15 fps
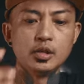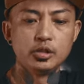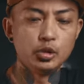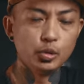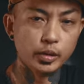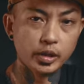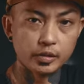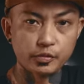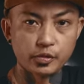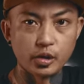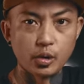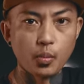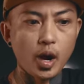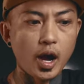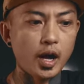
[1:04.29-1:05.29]
doing it for
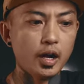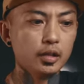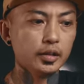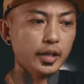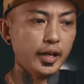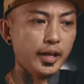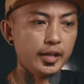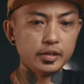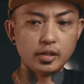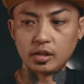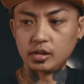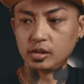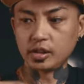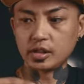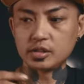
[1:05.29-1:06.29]
a while and
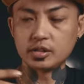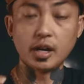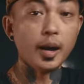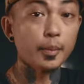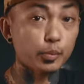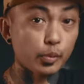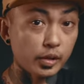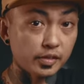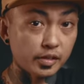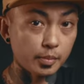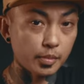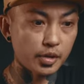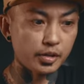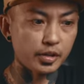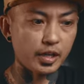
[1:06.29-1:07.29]
are looking to upgrade
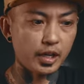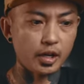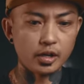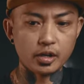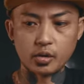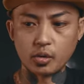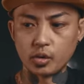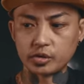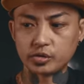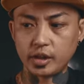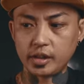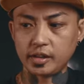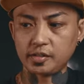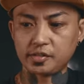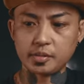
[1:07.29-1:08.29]
some of their gear or trying
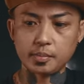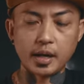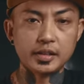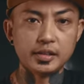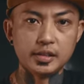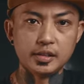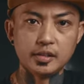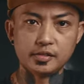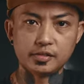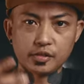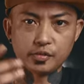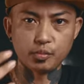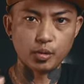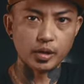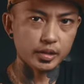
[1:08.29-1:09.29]
to get some ideas
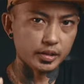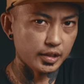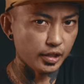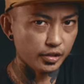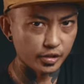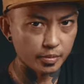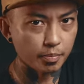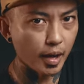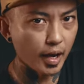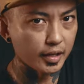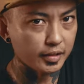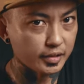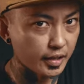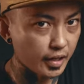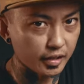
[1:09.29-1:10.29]
of what gear to buy
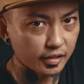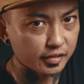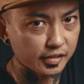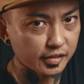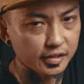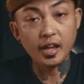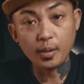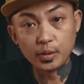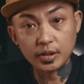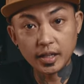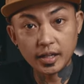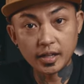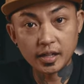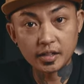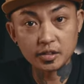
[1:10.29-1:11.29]
next. And with
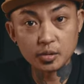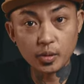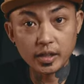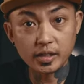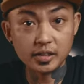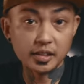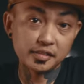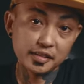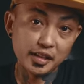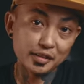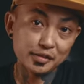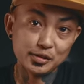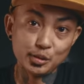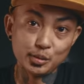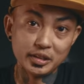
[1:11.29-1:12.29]
that out of the way, let's
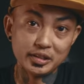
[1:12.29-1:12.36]
get to